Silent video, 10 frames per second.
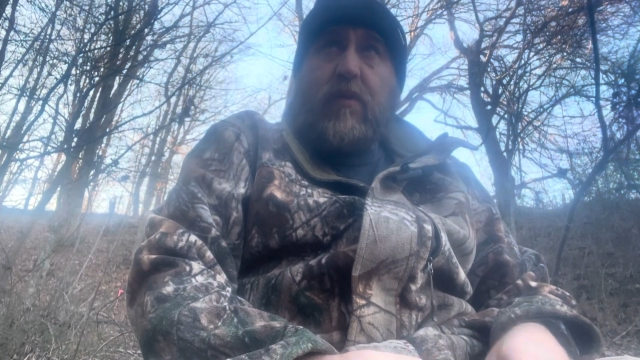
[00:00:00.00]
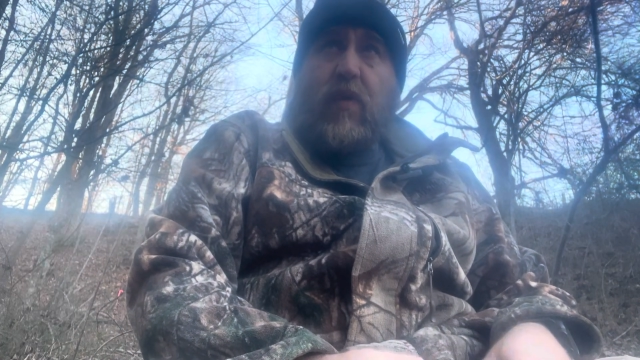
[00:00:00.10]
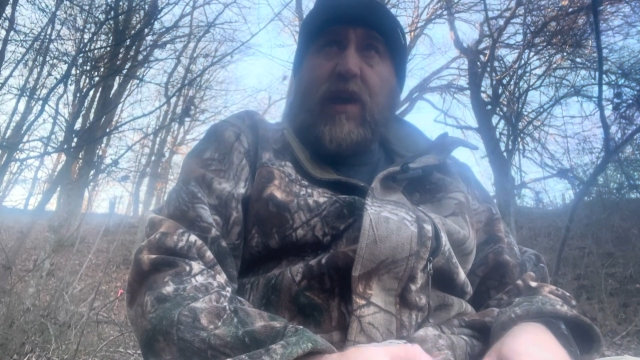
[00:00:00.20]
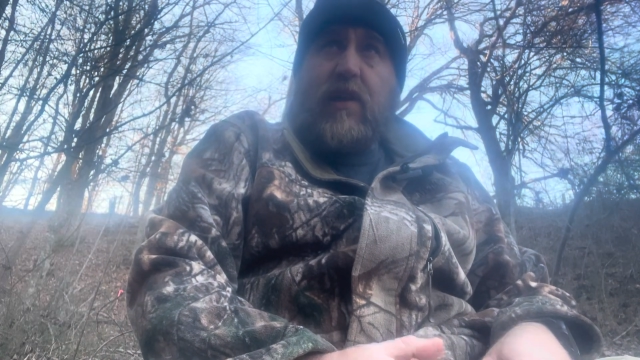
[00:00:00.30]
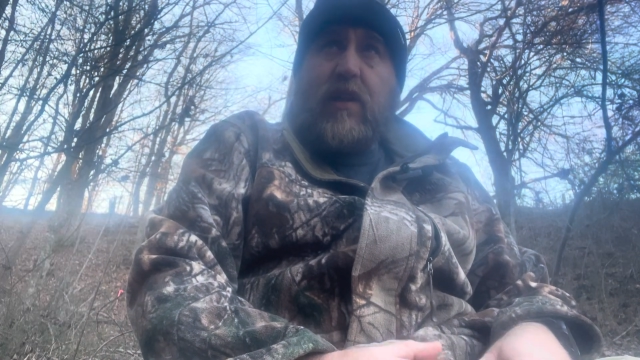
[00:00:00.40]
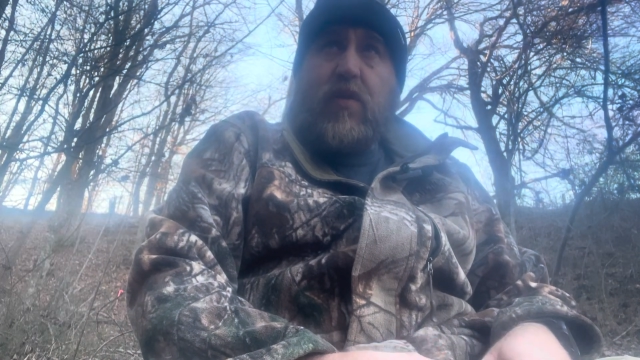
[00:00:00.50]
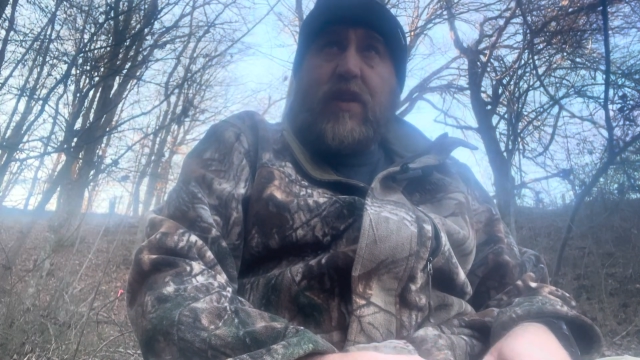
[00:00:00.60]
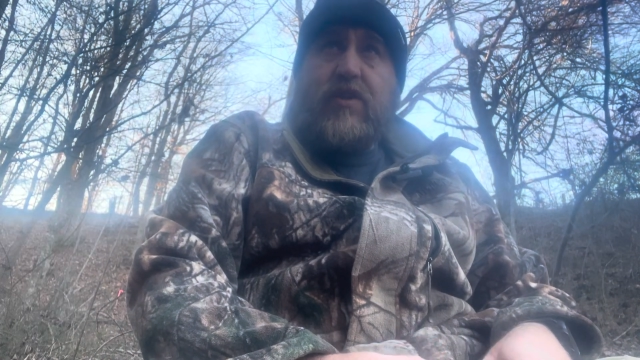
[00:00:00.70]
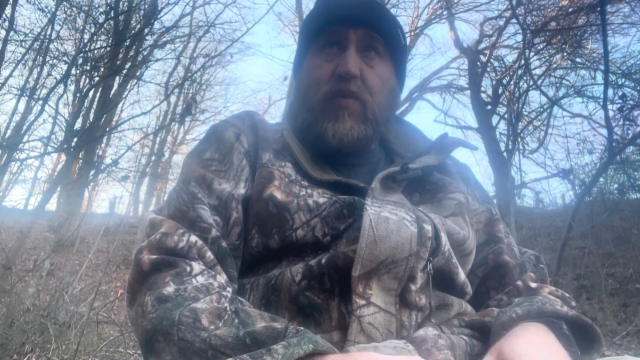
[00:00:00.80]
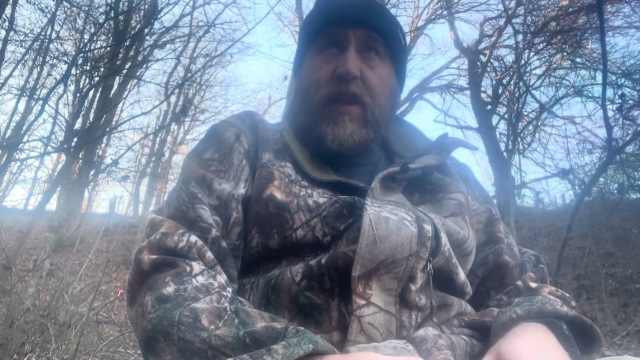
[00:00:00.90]
wet
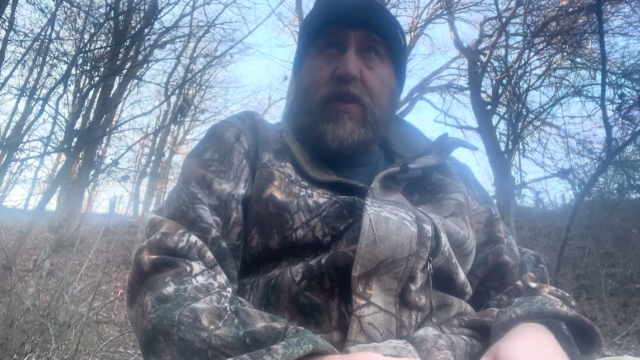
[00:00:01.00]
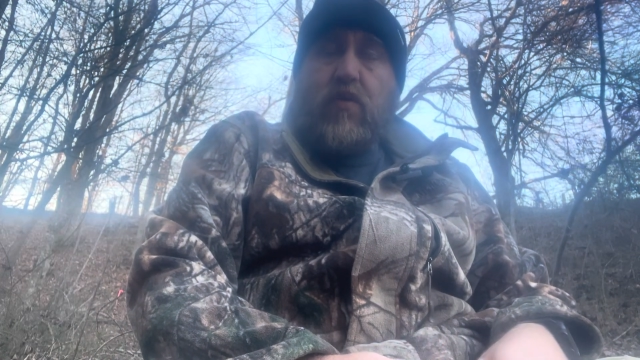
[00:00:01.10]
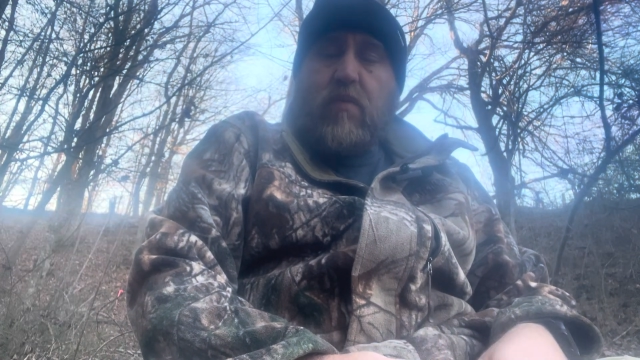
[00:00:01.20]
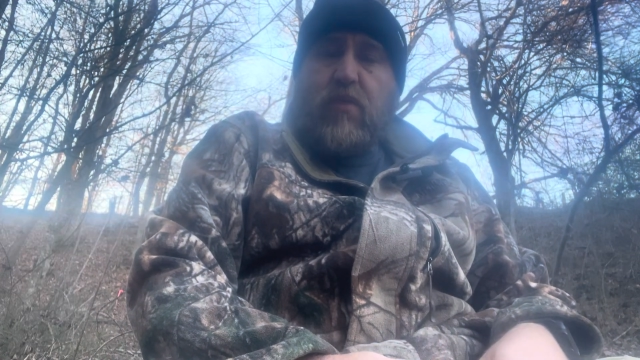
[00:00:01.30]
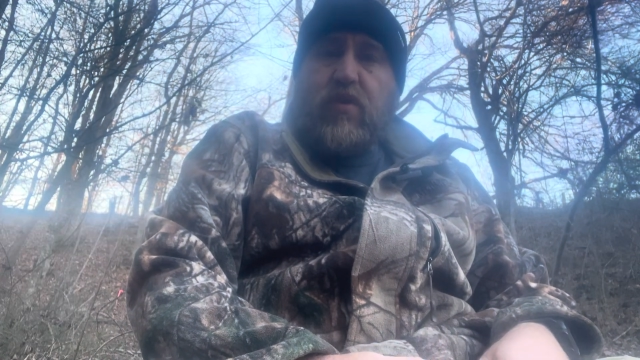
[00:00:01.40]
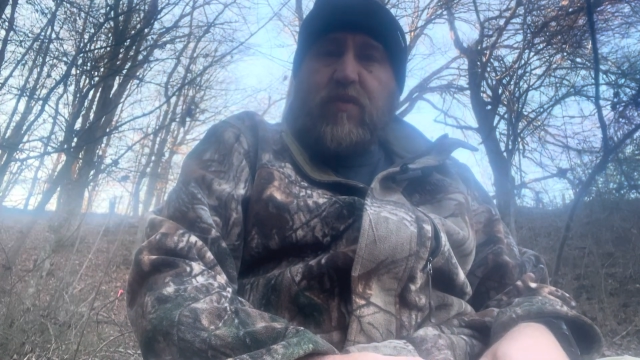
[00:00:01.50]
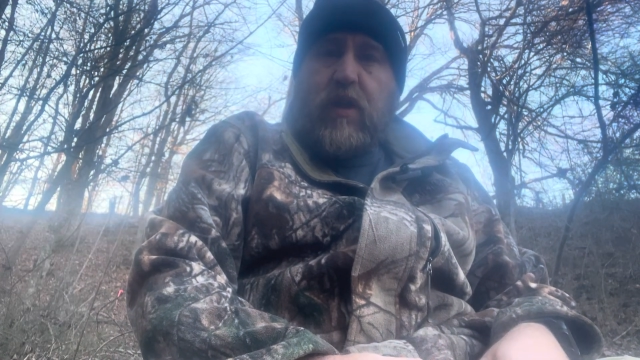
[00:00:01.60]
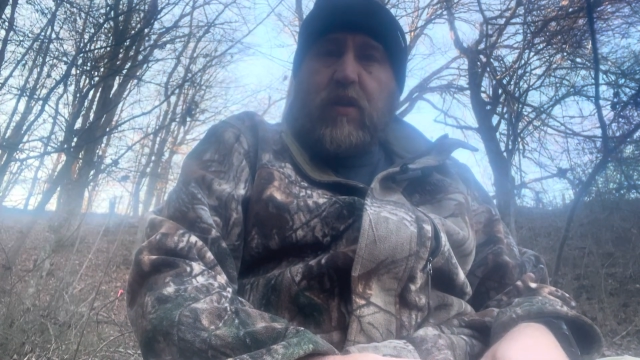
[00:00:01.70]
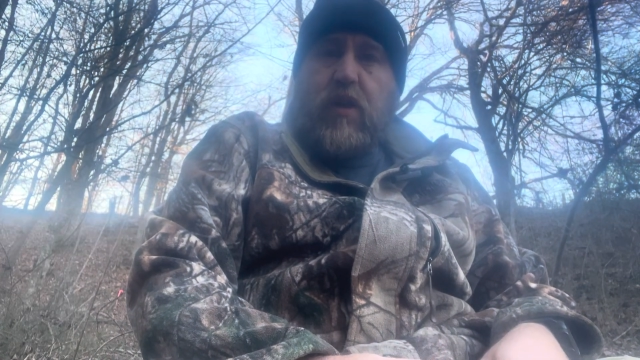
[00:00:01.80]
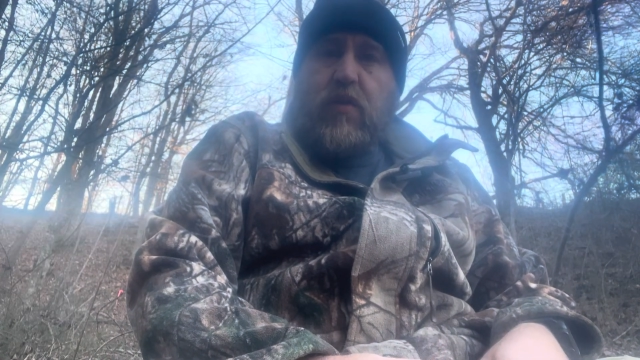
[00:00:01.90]
clothing, is we need to remove
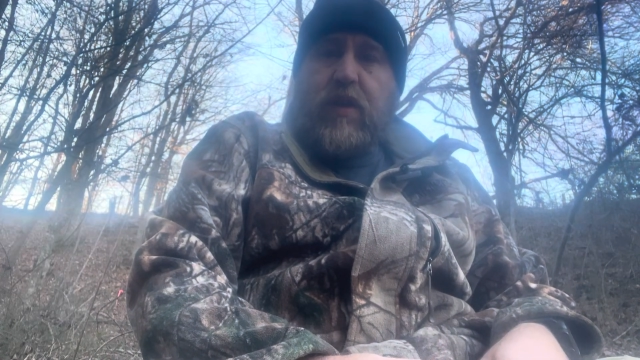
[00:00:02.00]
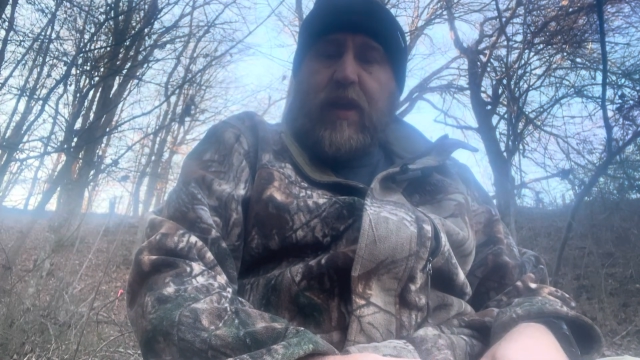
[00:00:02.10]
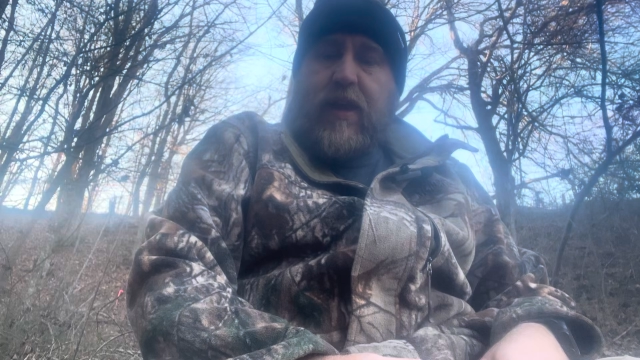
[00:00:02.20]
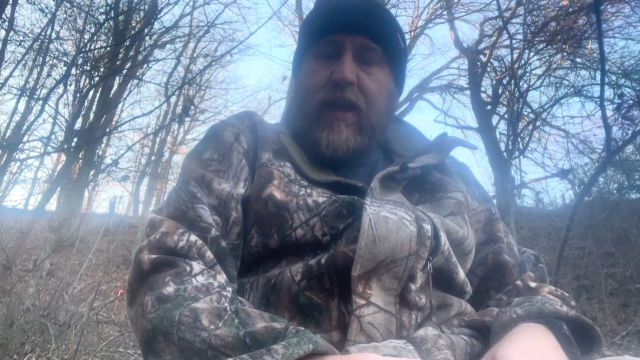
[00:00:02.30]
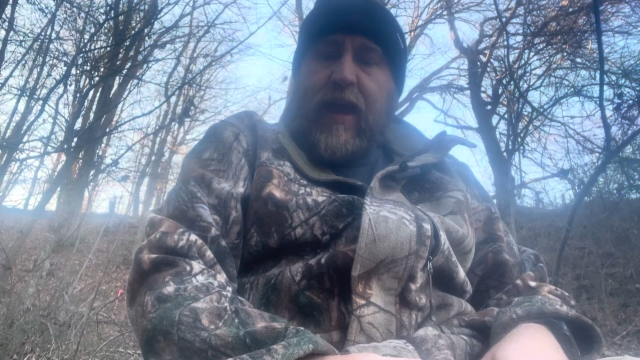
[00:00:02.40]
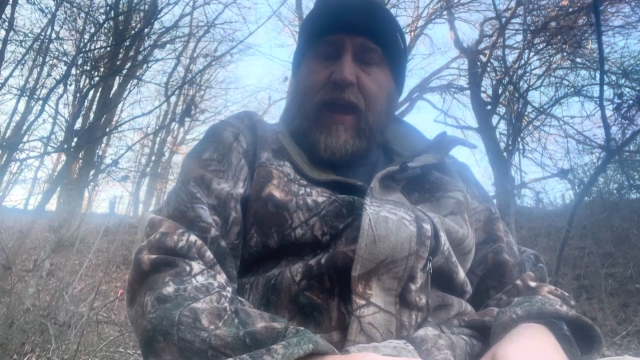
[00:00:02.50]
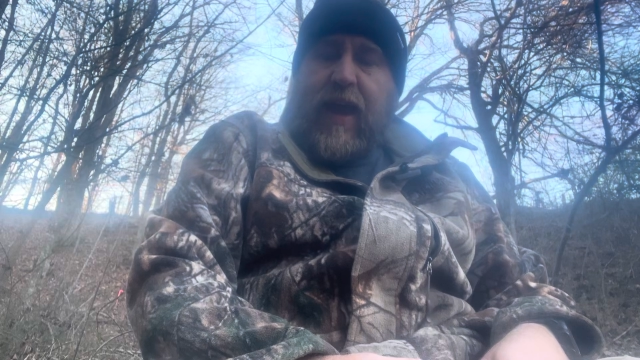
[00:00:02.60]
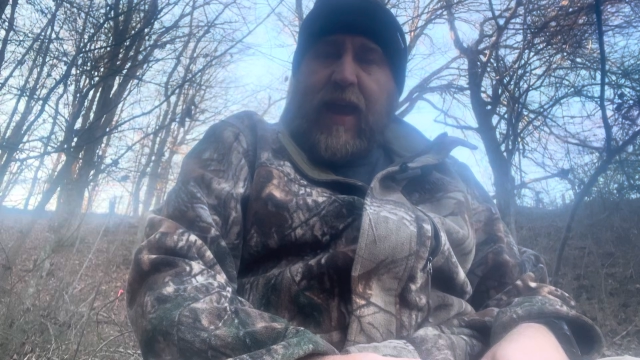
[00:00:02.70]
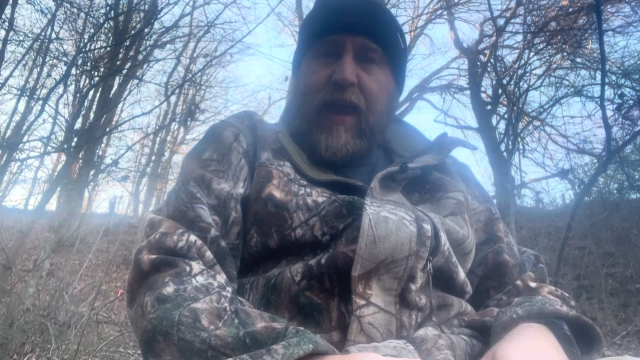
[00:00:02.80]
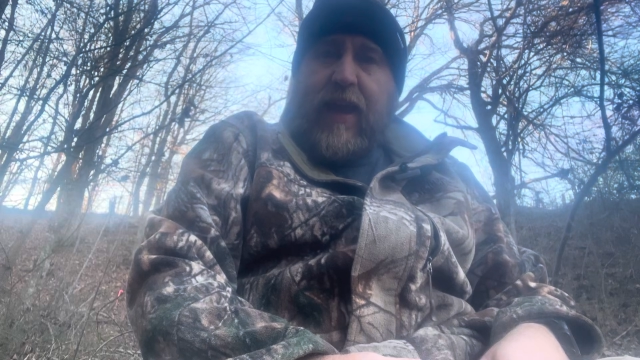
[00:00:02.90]
the clothing
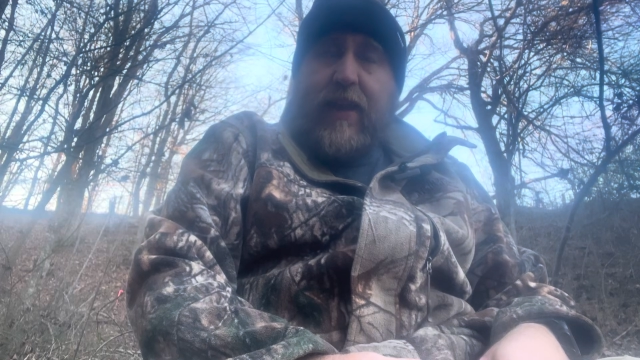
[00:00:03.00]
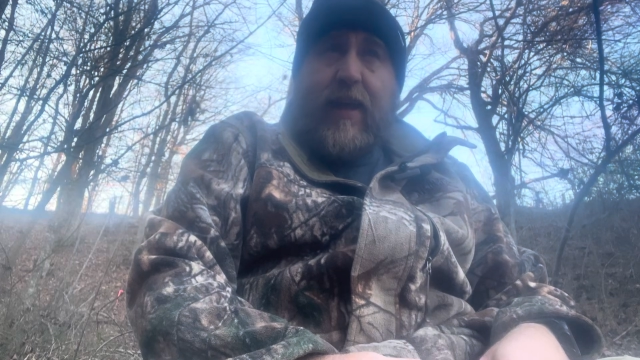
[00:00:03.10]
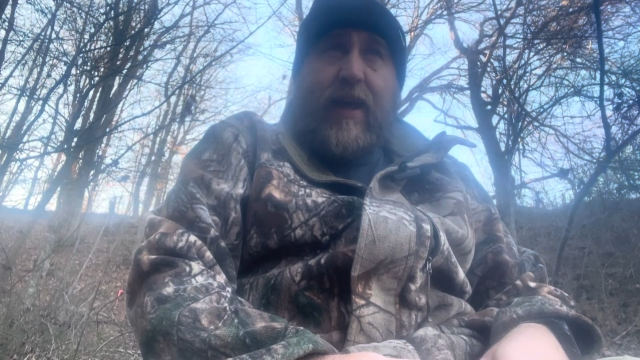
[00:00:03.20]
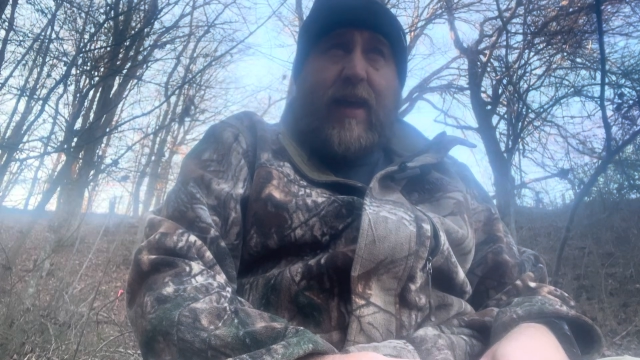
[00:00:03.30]
and